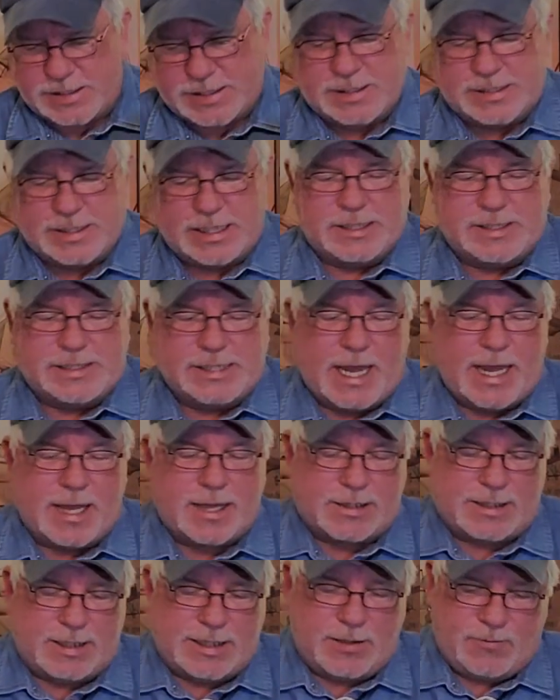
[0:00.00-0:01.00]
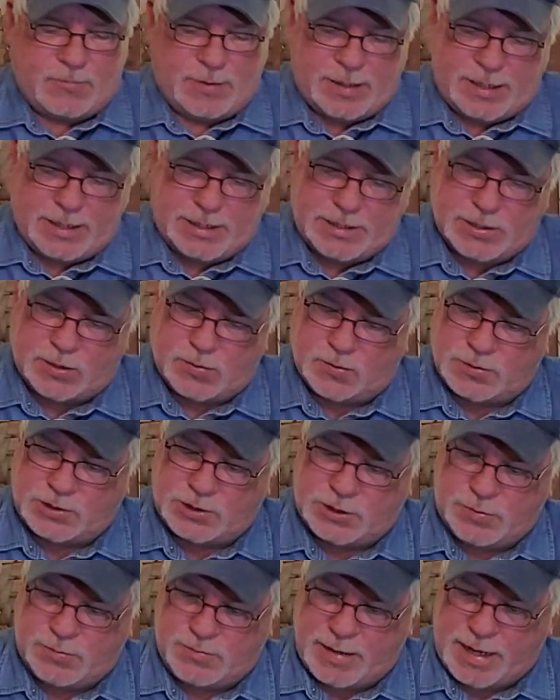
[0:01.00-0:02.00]
is exactly what I told
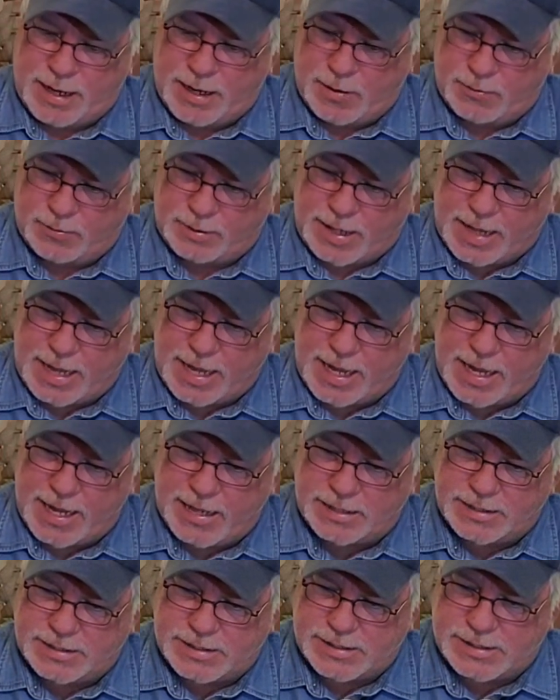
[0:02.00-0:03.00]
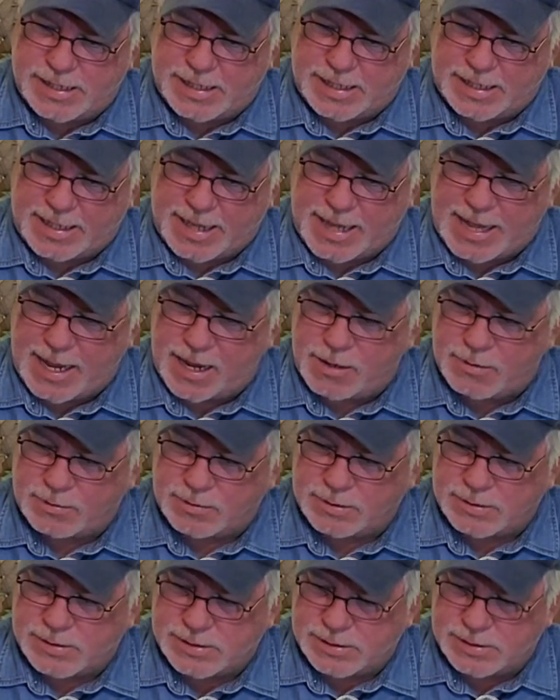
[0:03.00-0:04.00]
you about, guys and
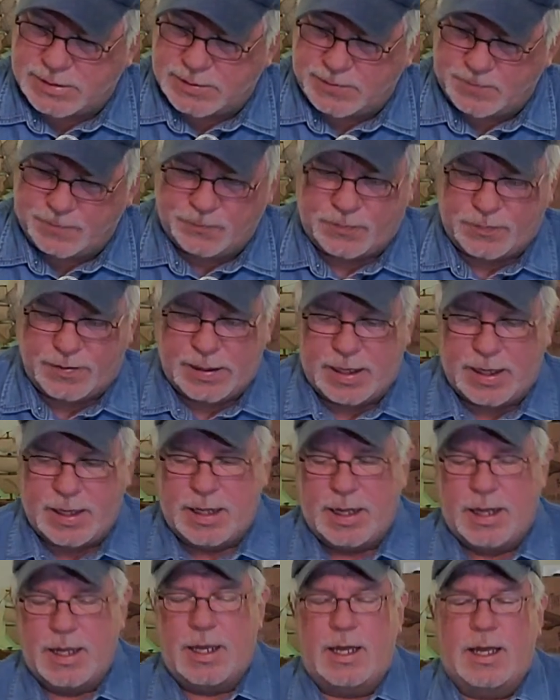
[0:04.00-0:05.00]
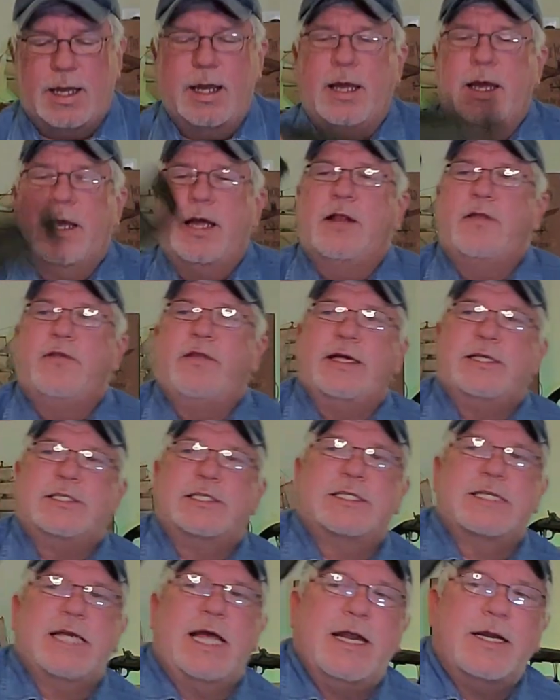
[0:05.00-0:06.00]
gals. They
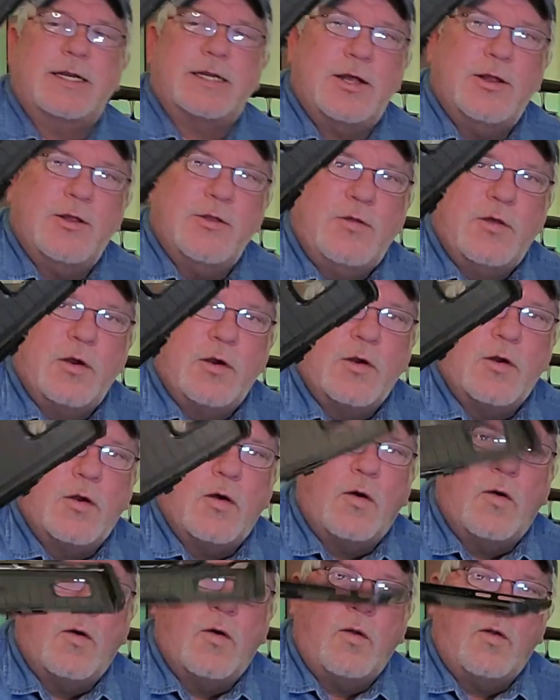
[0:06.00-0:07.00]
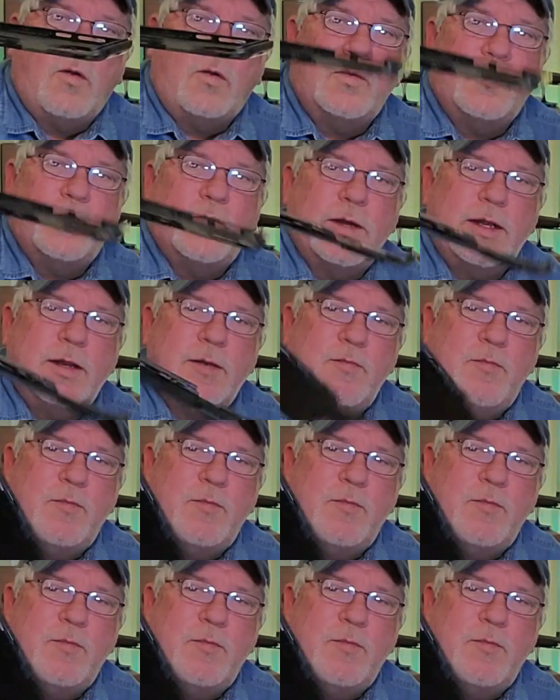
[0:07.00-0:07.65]
sent their old one